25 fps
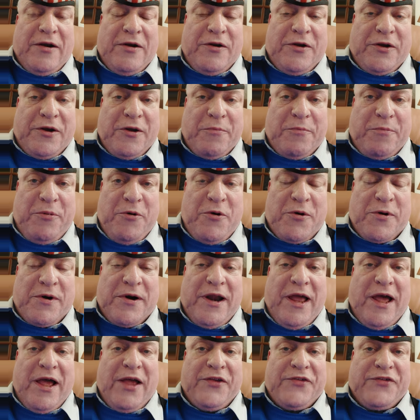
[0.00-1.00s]
look at Port
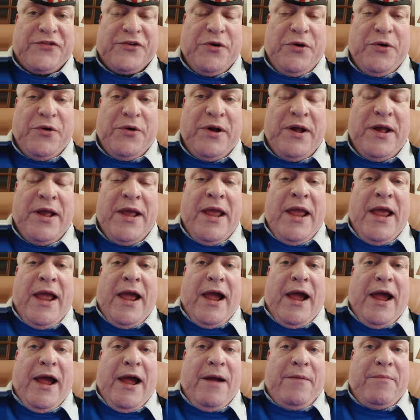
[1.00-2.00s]
Glasgow,
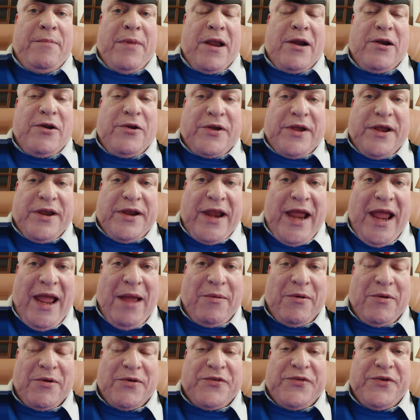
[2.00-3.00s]
um, look at
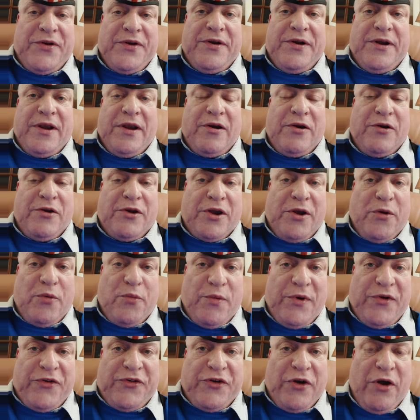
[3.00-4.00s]
Hamilton, look at
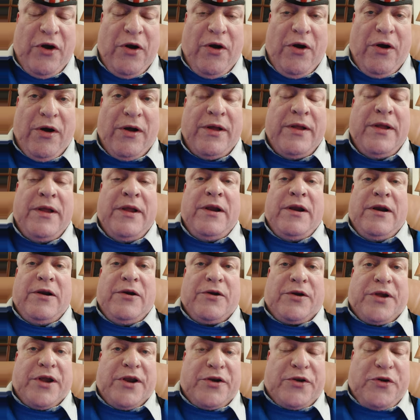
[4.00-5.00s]
Wishaw,
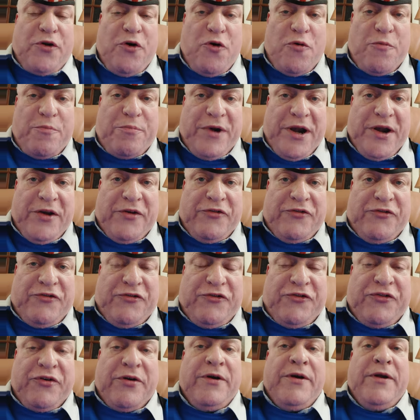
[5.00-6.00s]
look at
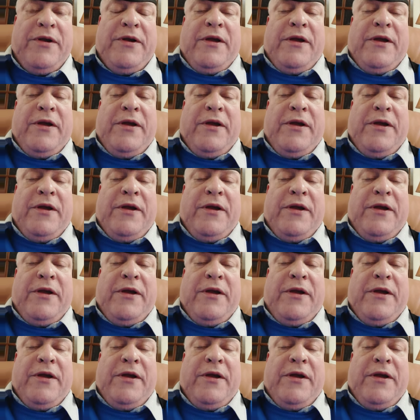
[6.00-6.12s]
Coatbridge,